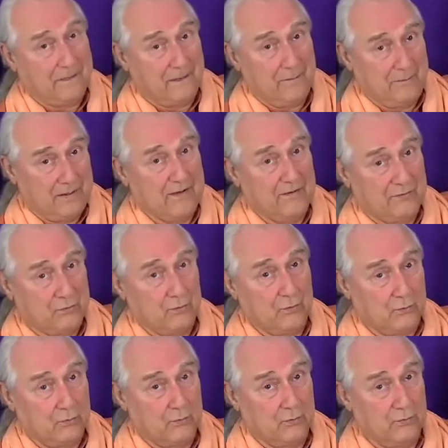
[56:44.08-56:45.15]
beings
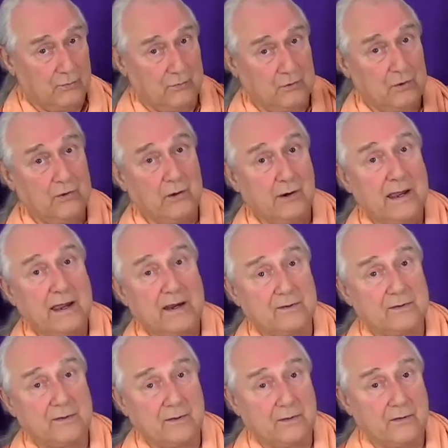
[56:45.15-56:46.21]
who do their
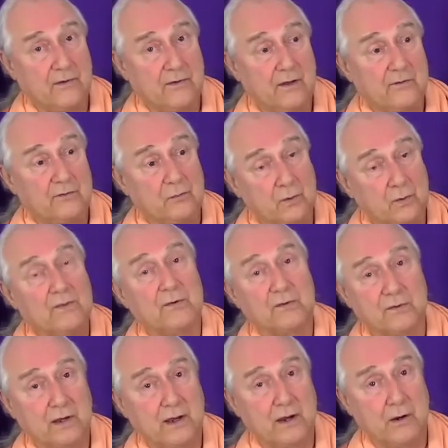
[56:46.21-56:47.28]
acts and their thoughts with
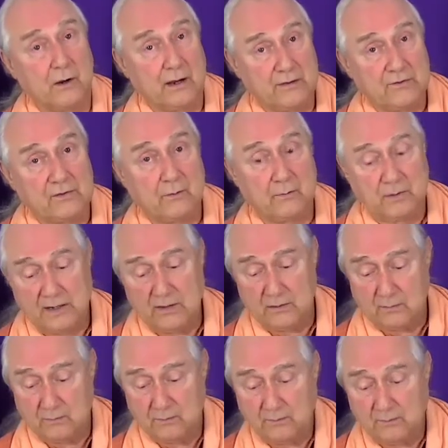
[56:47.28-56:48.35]
desire, as compared to
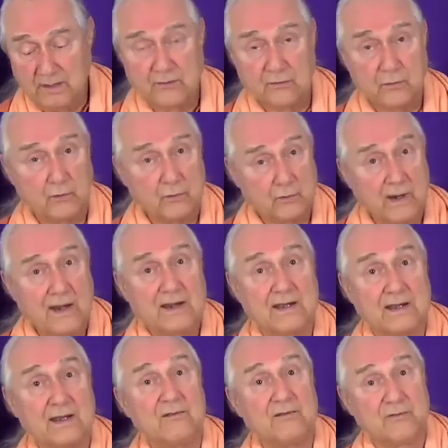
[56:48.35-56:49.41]
beings who are trying to
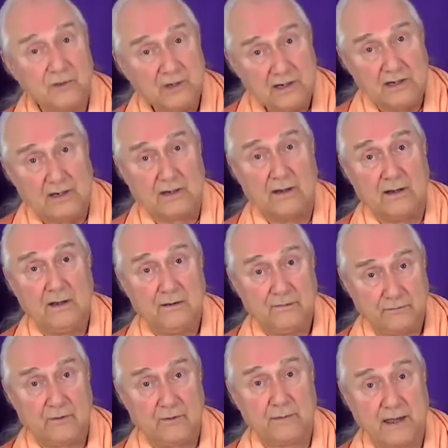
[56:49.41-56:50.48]
get free
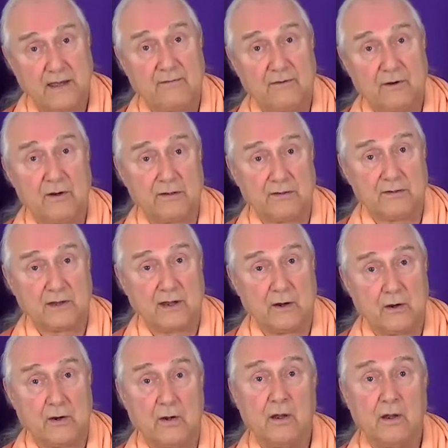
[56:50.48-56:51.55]
from that very
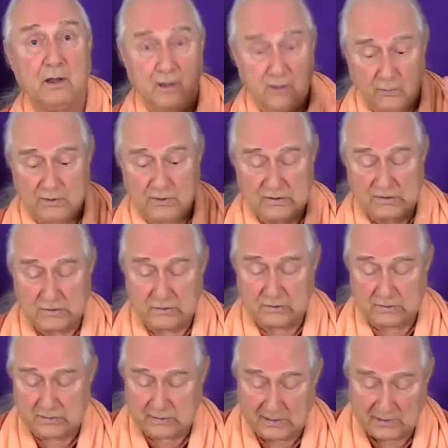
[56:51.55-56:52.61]
desire. We just
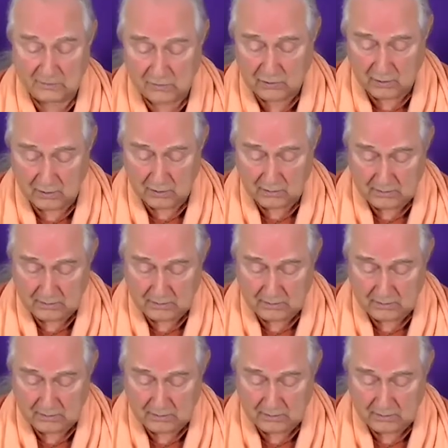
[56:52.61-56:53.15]
looked at that chart.